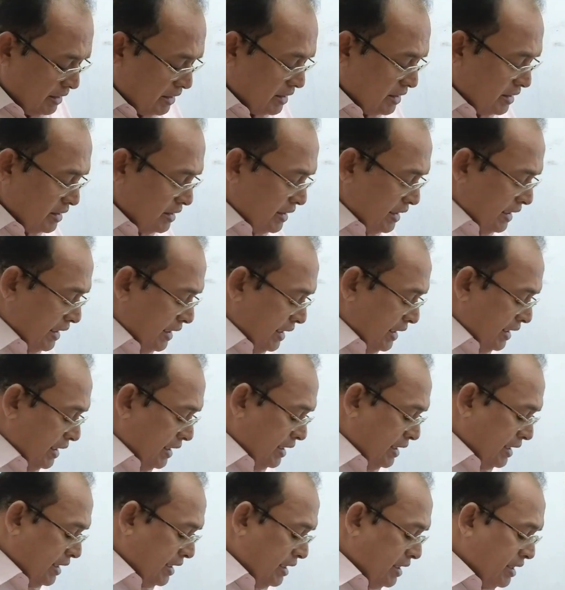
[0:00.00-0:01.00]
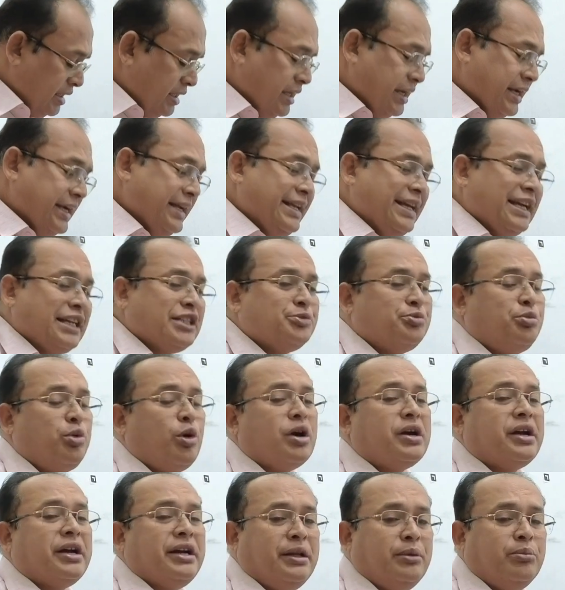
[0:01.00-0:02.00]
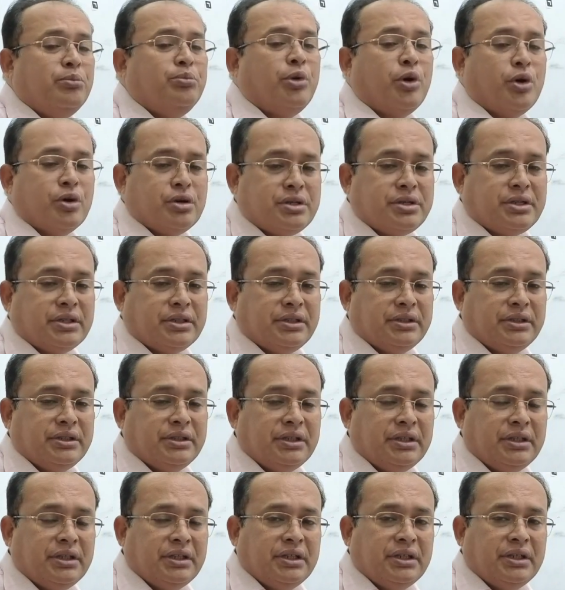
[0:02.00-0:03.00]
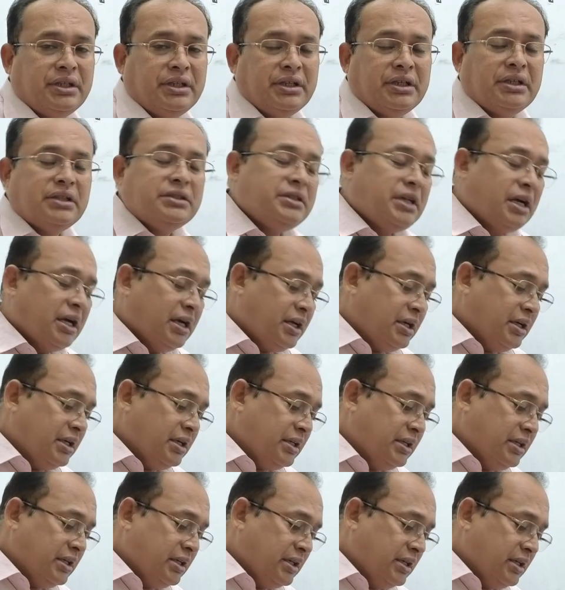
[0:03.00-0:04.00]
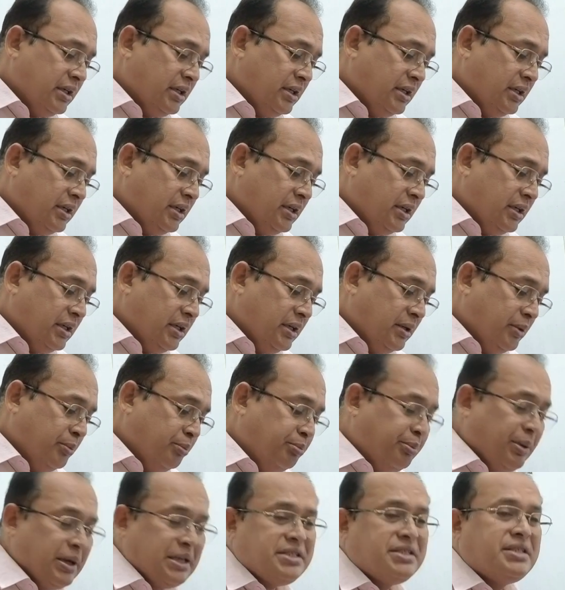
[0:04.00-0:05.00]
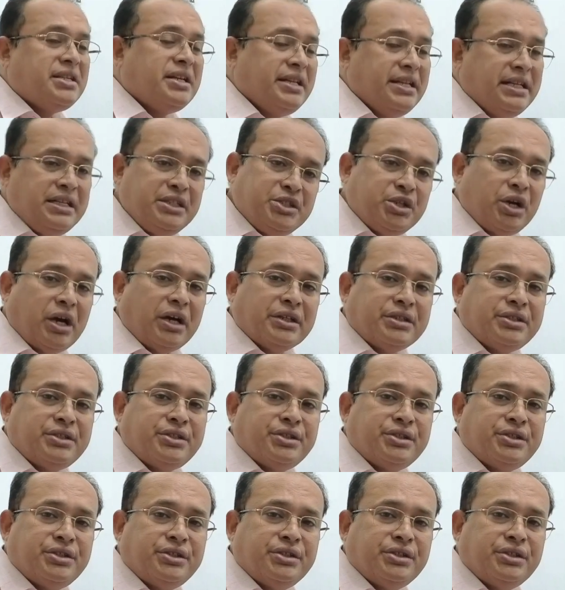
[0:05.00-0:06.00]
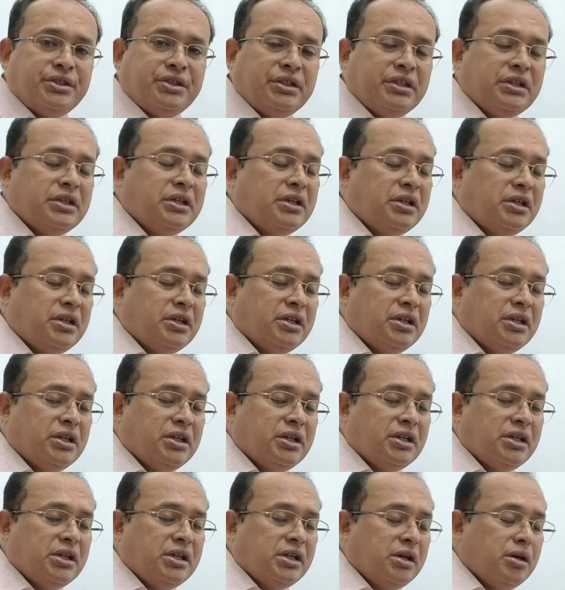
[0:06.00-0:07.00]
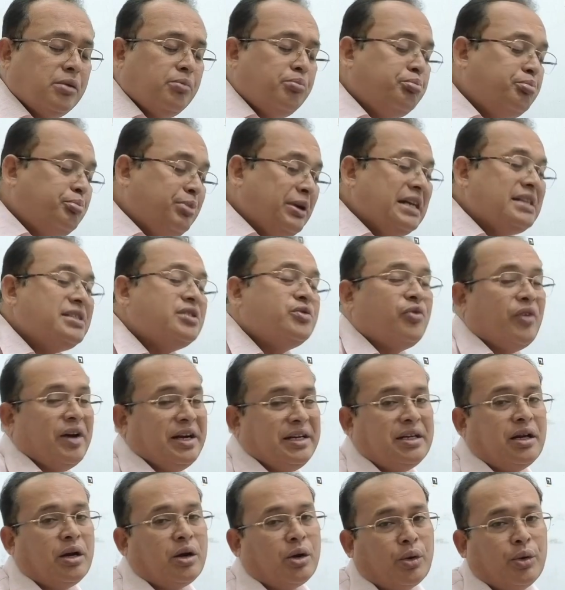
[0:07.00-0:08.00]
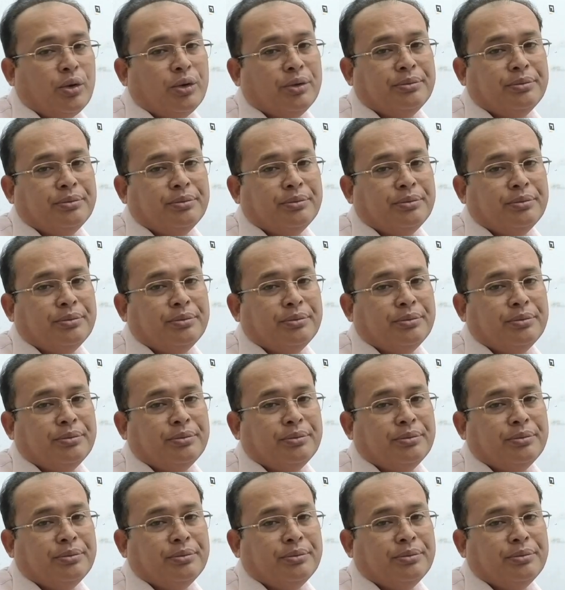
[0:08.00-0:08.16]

the export and import, the person in charge plays vital role.